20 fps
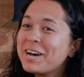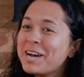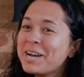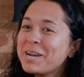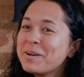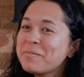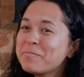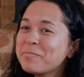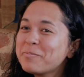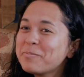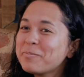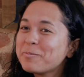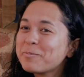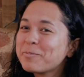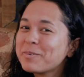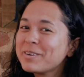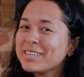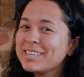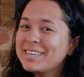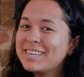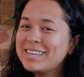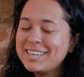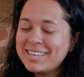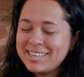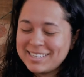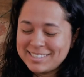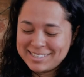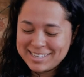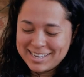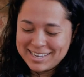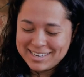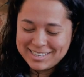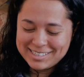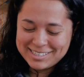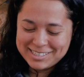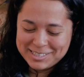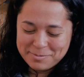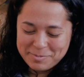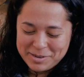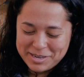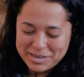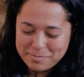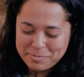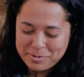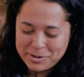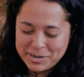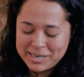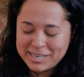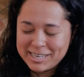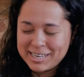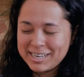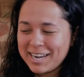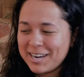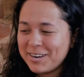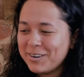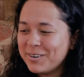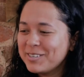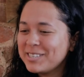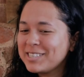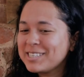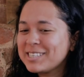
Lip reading: I'm really excited to be putting it out.